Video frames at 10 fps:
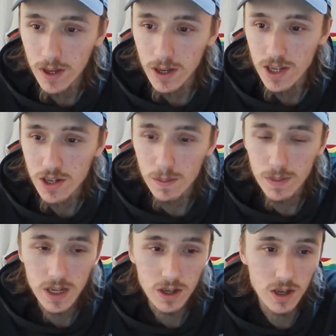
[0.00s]
it's going to
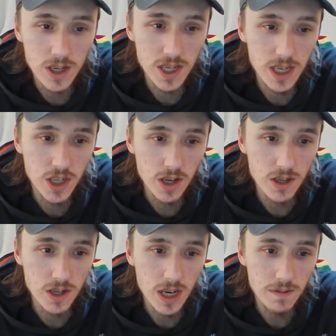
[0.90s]
be, you're going to see
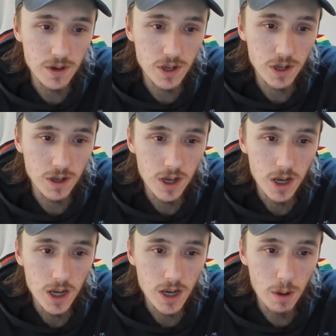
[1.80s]
Justin Jefferson
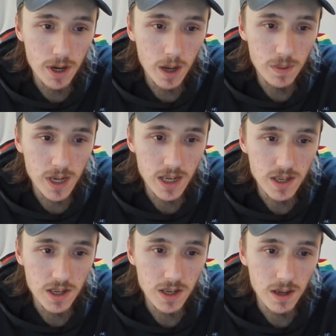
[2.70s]
going up
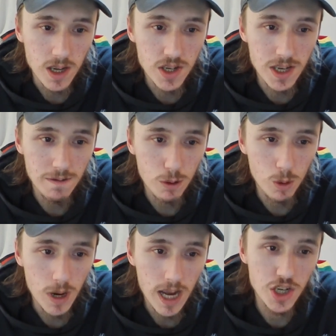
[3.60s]
against a
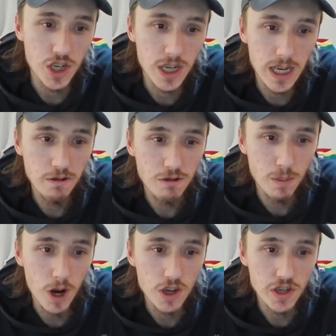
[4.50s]
civil engineer
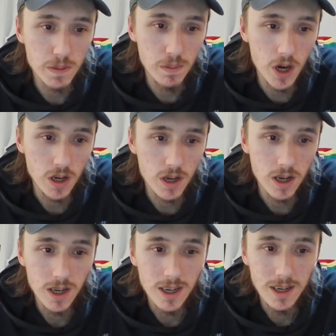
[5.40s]
from Luxembourg.
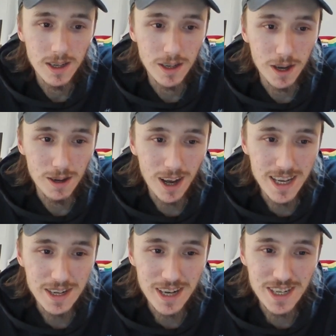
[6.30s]

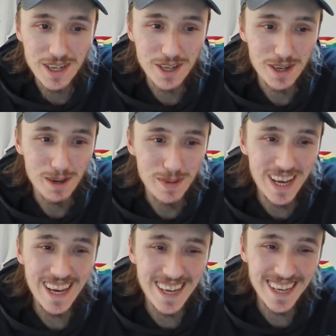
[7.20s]
It's just going to
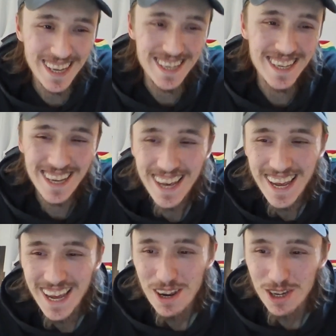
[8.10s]
be
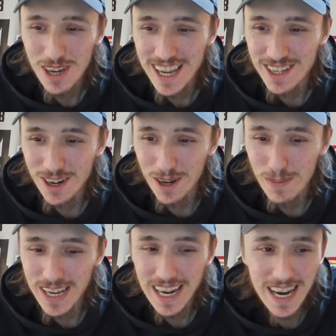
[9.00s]
it's going to
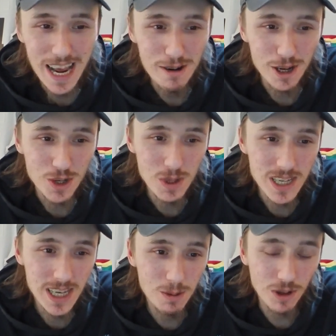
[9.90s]
be hilarious. We
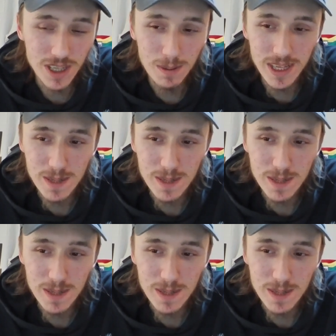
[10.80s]
see what some of these